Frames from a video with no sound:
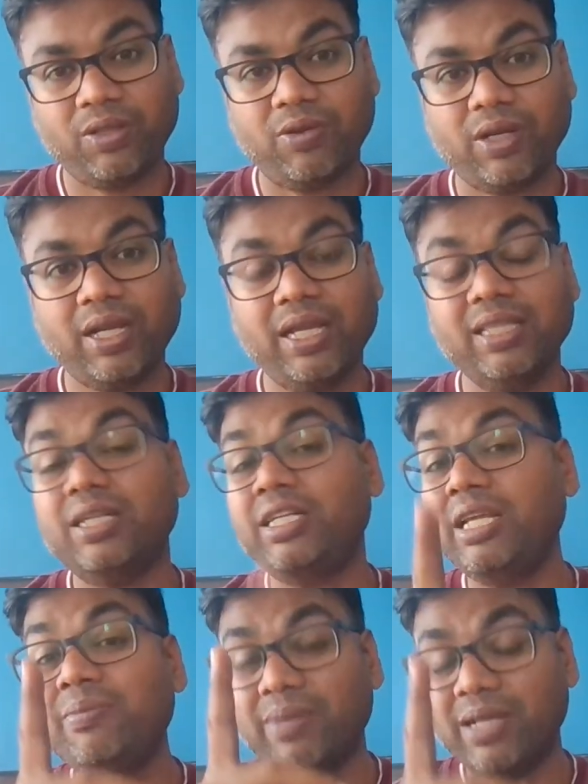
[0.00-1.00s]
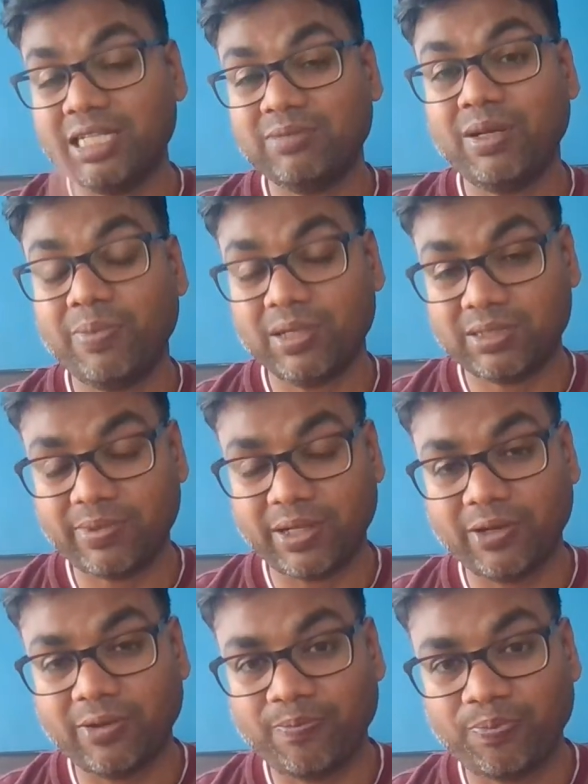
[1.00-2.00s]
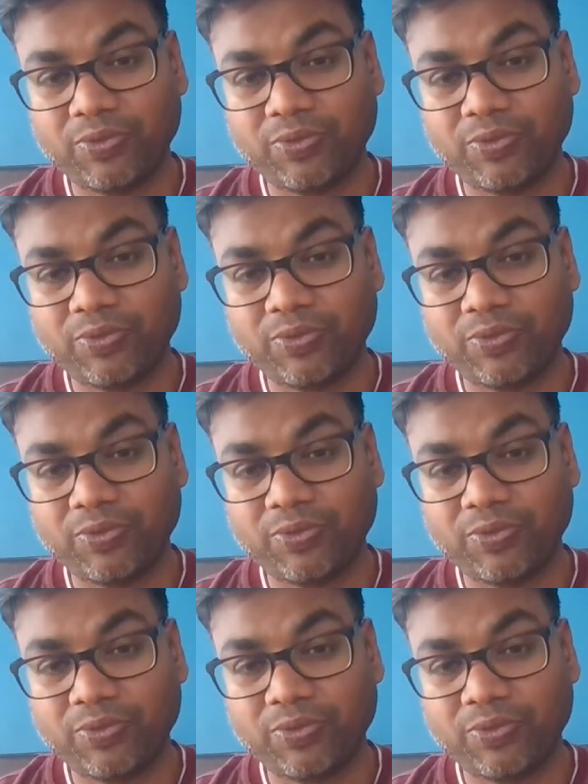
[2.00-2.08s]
Okay, in the team management perspective.